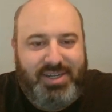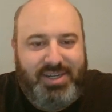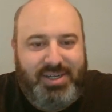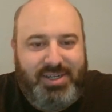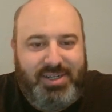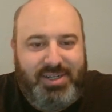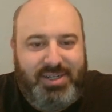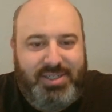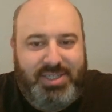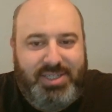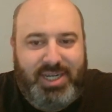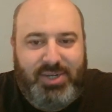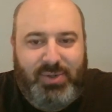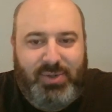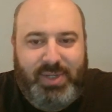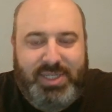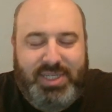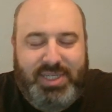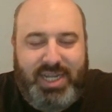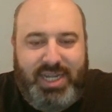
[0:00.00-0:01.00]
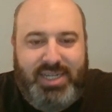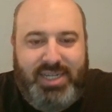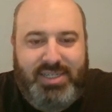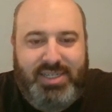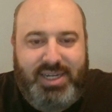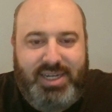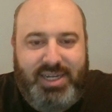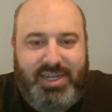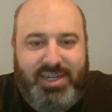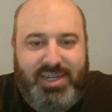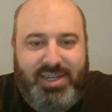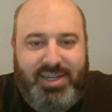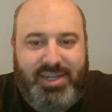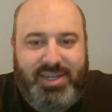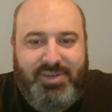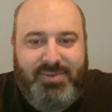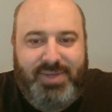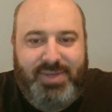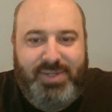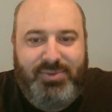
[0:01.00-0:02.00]
the channel has gained a lot
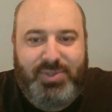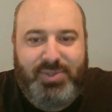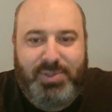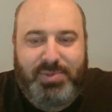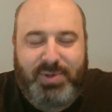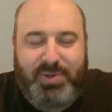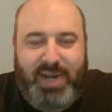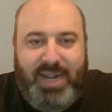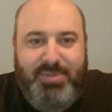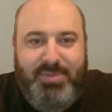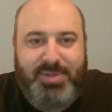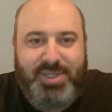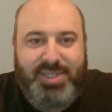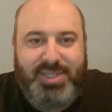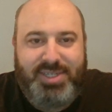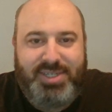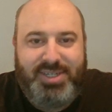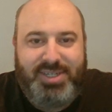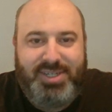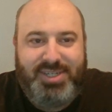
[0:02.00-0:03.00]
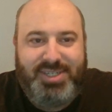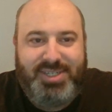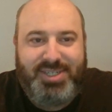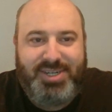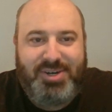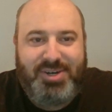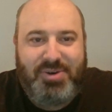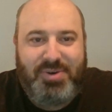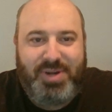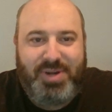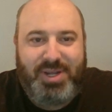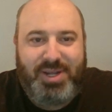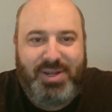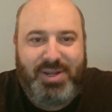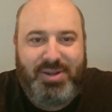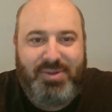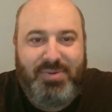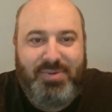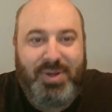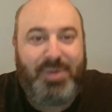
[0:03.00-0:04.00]
of new subscribers. So,
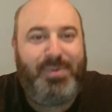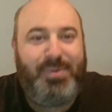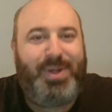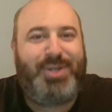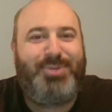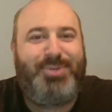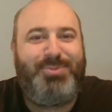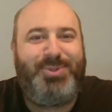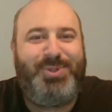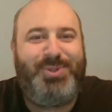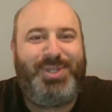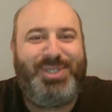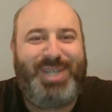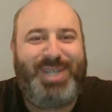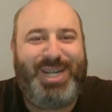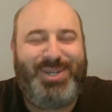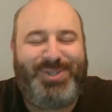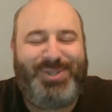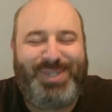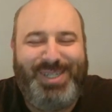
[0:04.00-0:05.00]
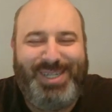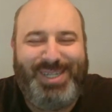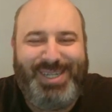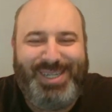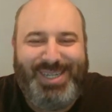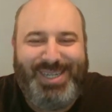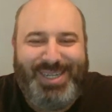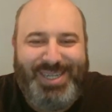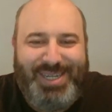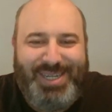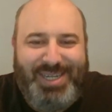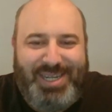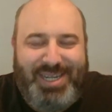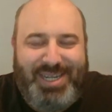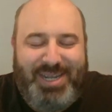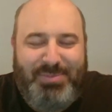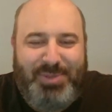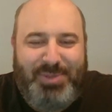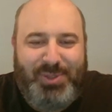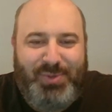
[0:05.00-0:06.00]
welcome to the channel.
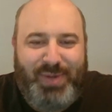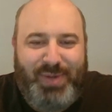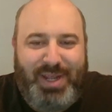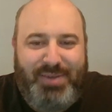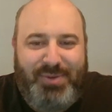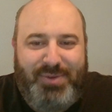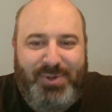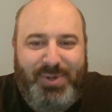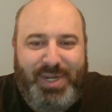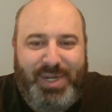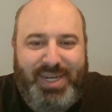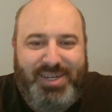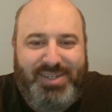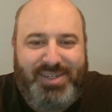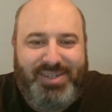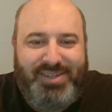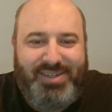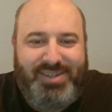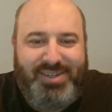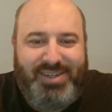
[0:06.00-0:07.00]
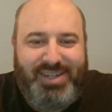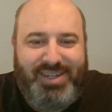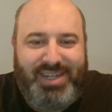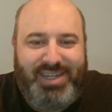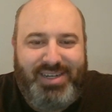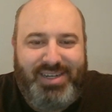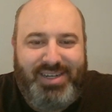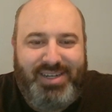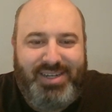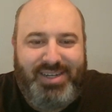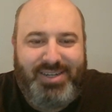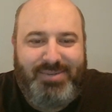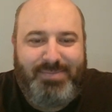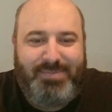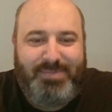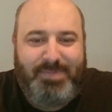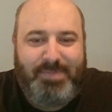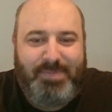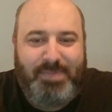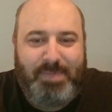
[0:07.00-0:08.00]
Happy to have you here. And
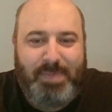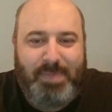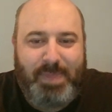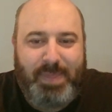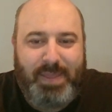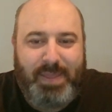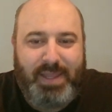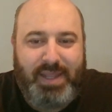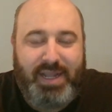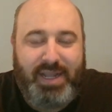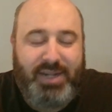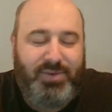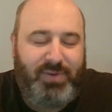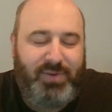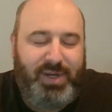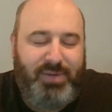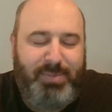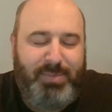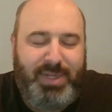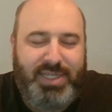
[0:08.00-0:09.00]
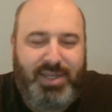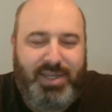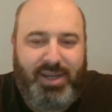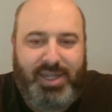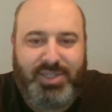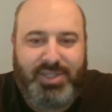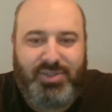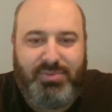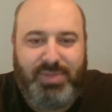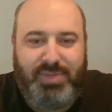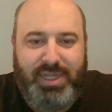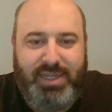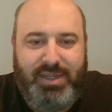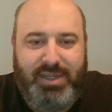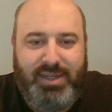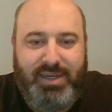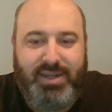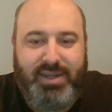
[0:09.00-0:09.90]
yeah, it really means a lot to me, and